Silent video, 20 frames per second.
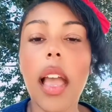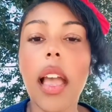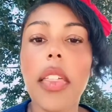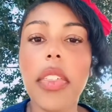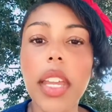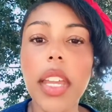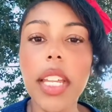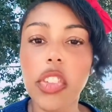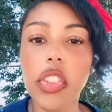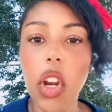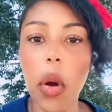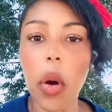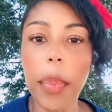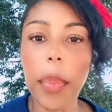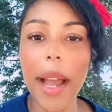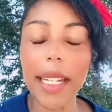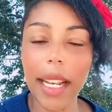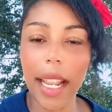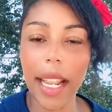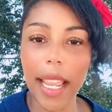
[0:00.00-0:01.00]
Then Joe
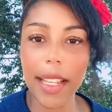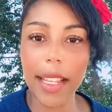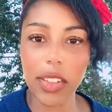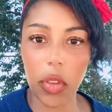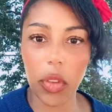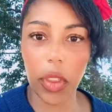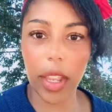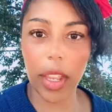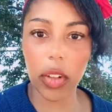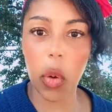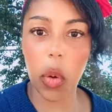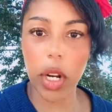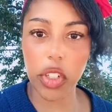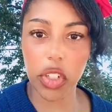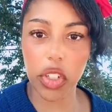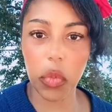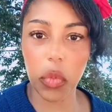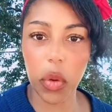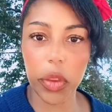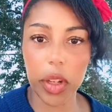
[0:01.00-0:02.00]
Biden answered that
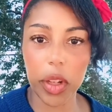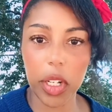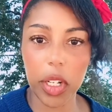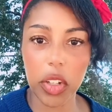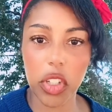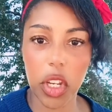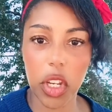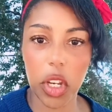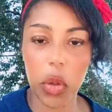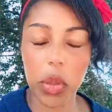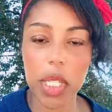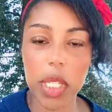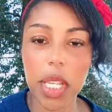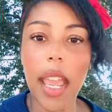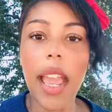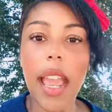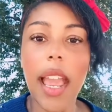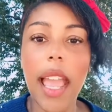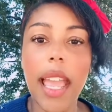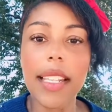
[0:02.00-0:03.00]
question with an excuse
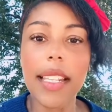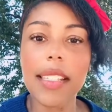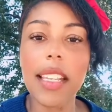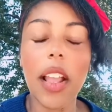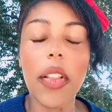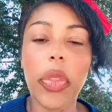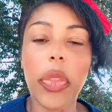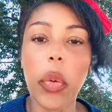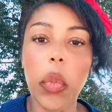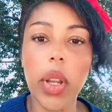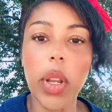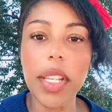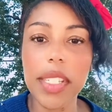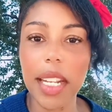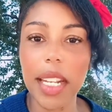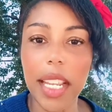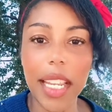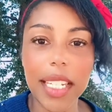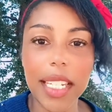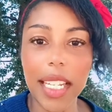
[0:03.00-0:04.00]
and said the reason
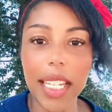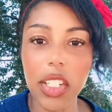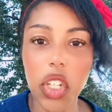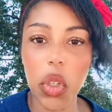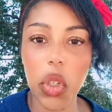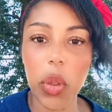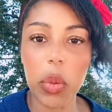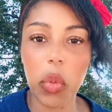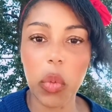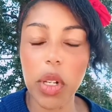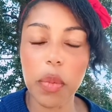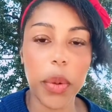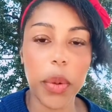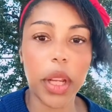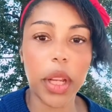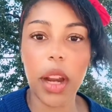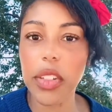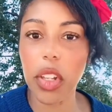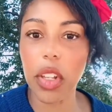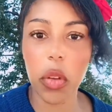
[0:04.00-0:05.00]
he didn't do it was
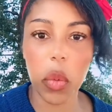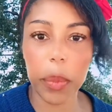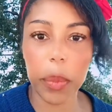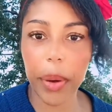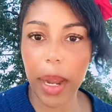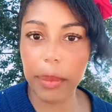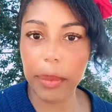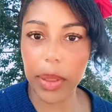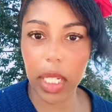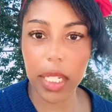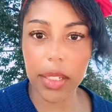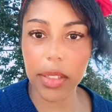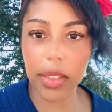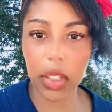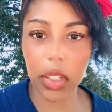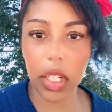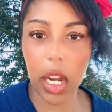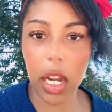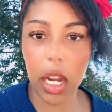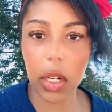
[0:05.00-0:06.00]
because of the Republicans in
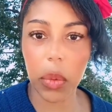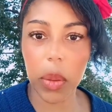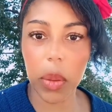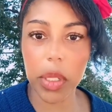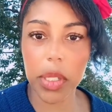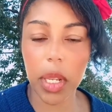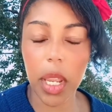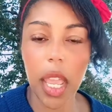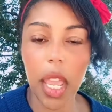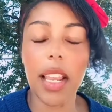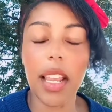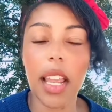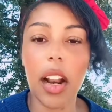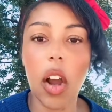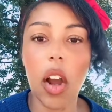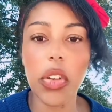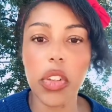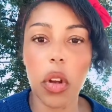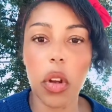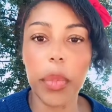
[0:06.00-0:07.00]
Congress. He said
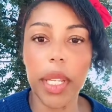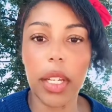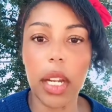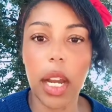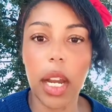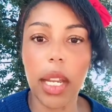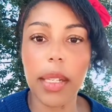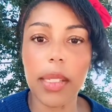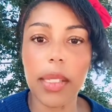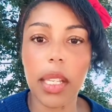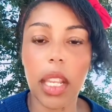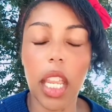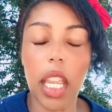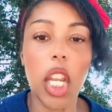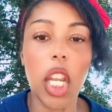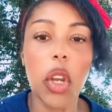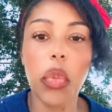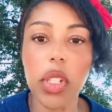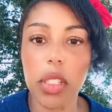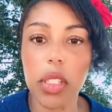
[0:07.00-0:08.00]
also because he
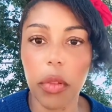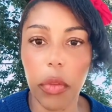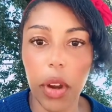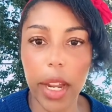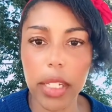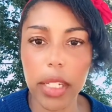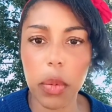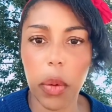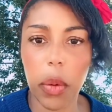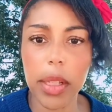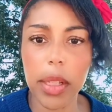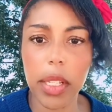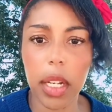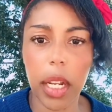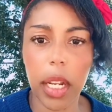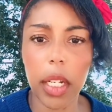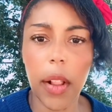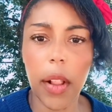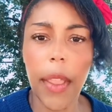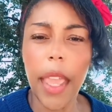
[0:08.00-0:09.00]
was the vice
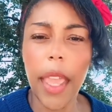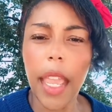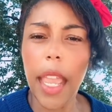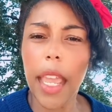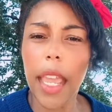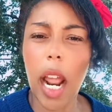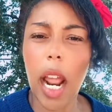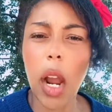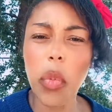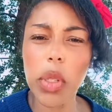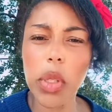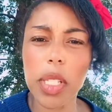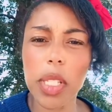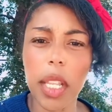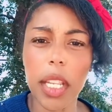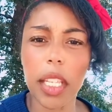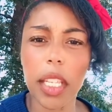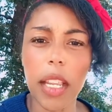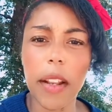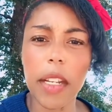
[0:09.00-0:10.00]
president. And I was
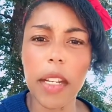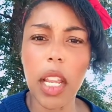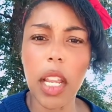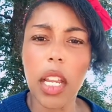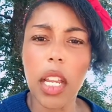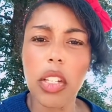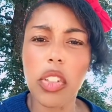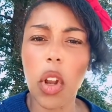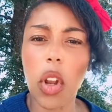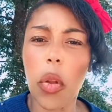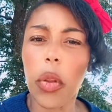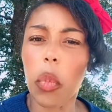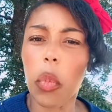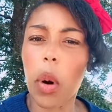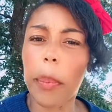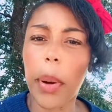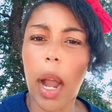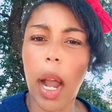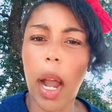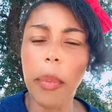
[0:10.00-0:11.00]
thinking, so the
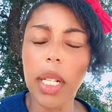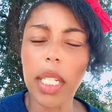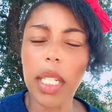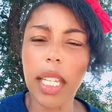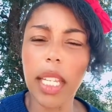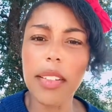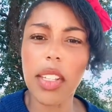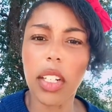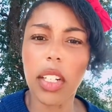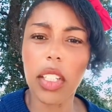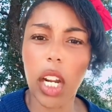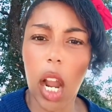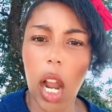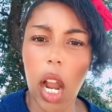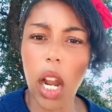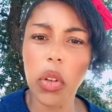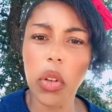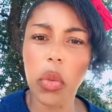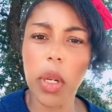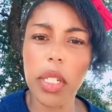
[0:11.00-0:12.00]
Republicans in
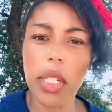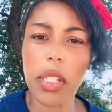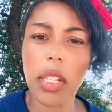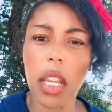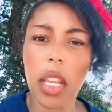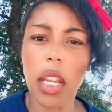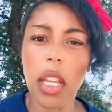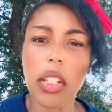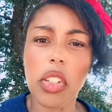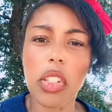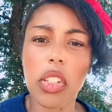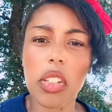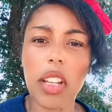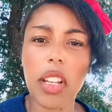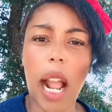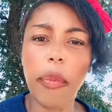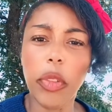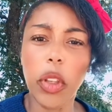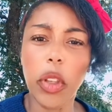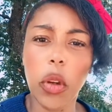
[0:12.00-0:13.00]
Congress
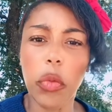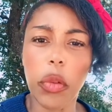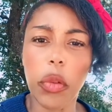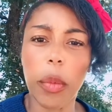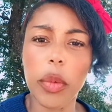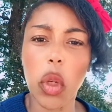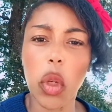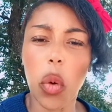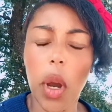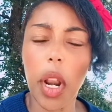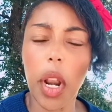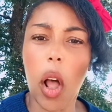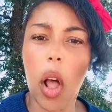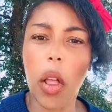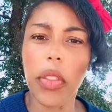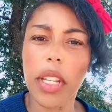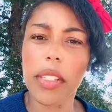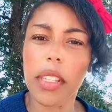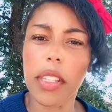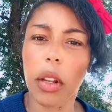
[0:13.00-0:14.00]
stopped you from doing all
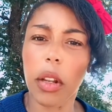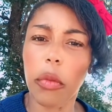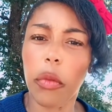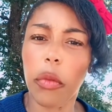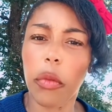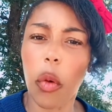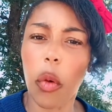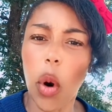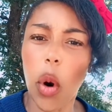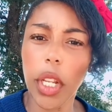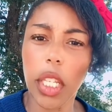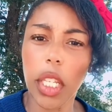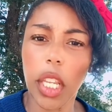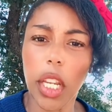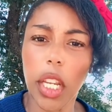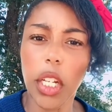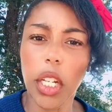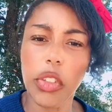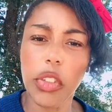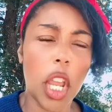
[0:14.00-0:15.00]
this in 40
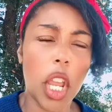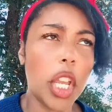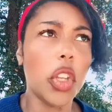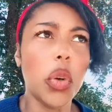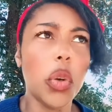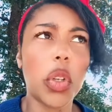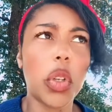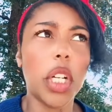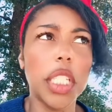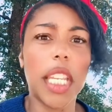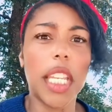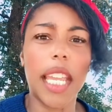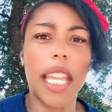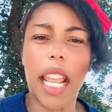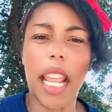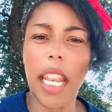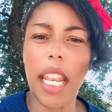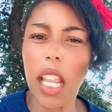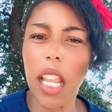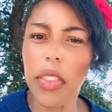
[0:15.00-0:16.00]
years? You couldn't get
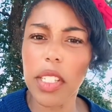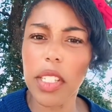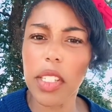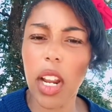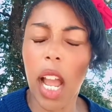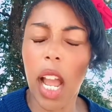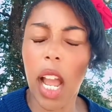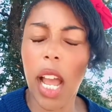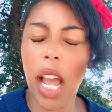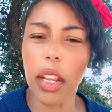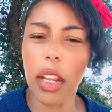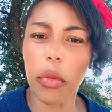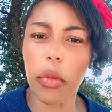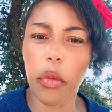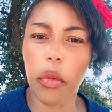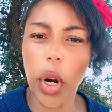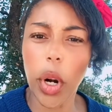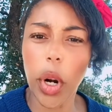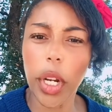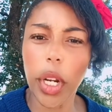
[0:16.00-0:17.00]
any of this done in
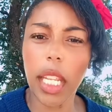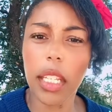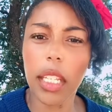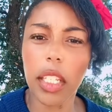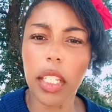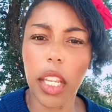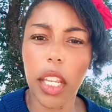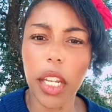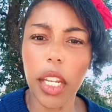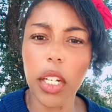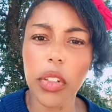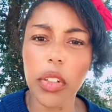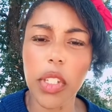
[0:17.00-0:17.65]
40 years?